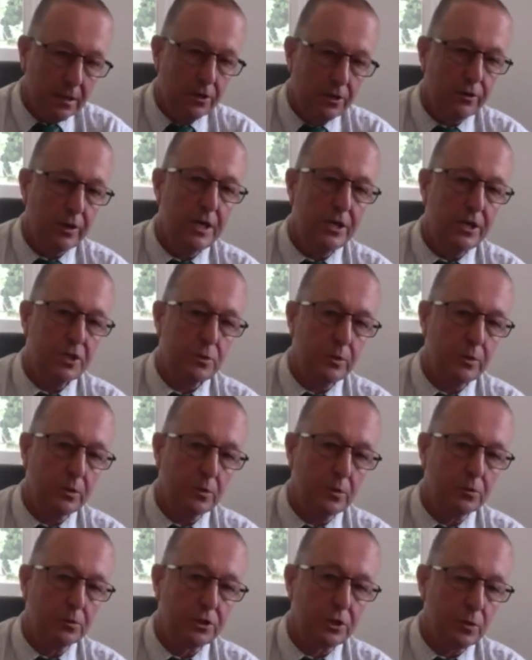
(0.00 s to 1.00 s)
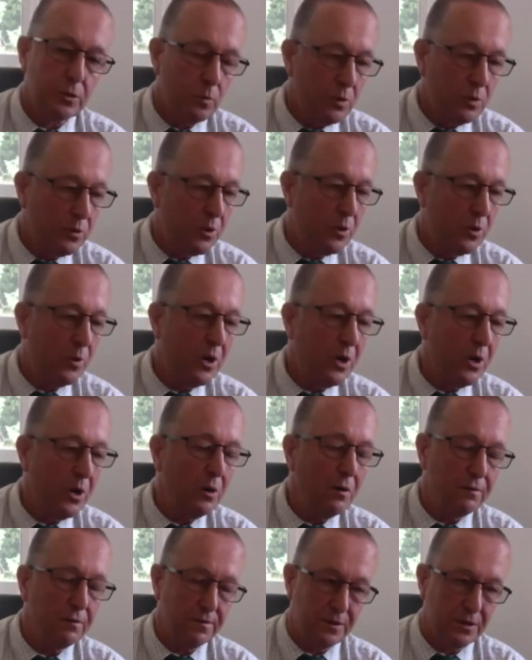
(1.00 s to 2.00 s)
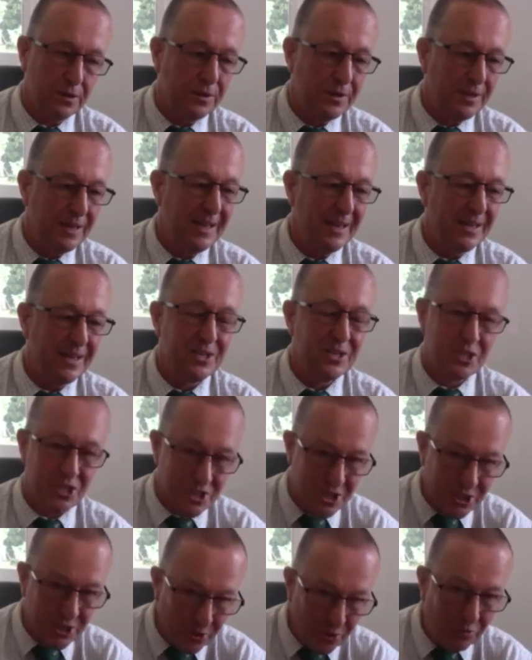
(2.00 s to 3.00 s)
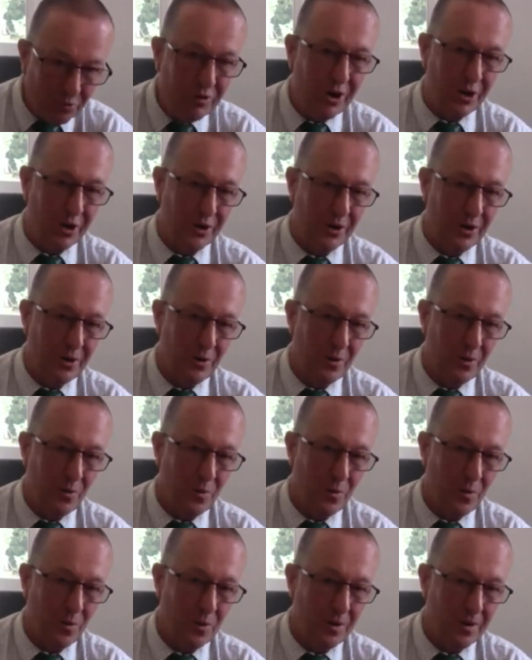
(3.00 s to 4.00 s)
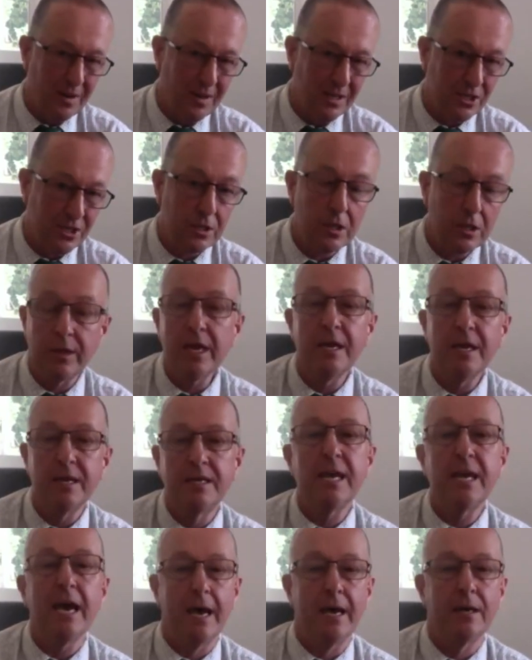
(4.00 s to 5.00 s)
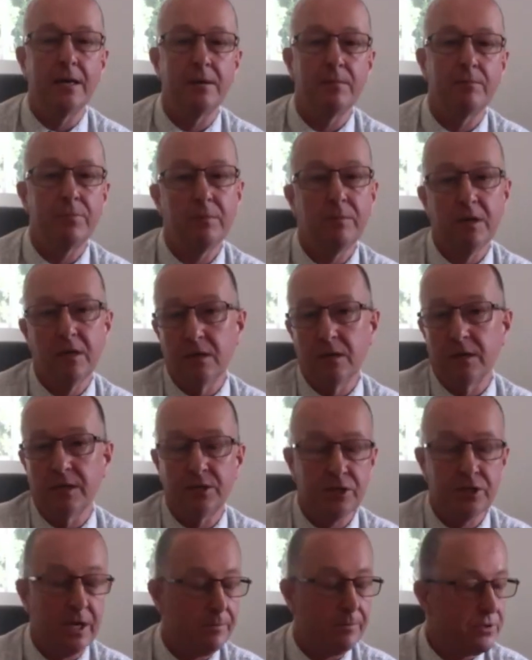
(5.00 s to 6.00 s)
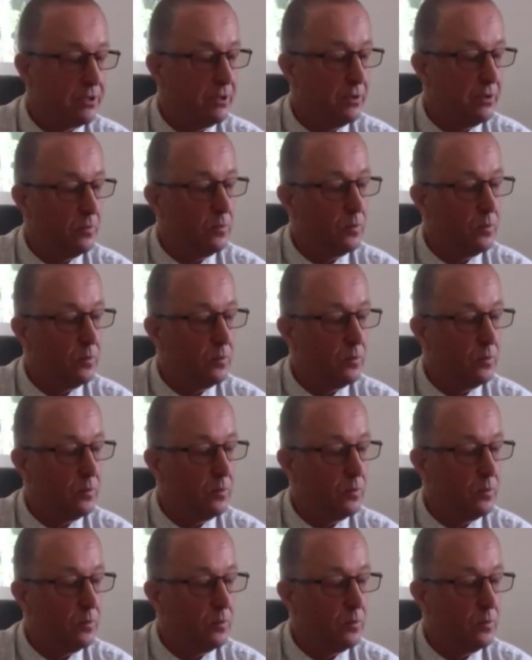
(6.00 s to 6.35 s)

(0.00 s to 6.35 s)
Grey squirrels will quite often still run. So they're dead, probably like chaps in the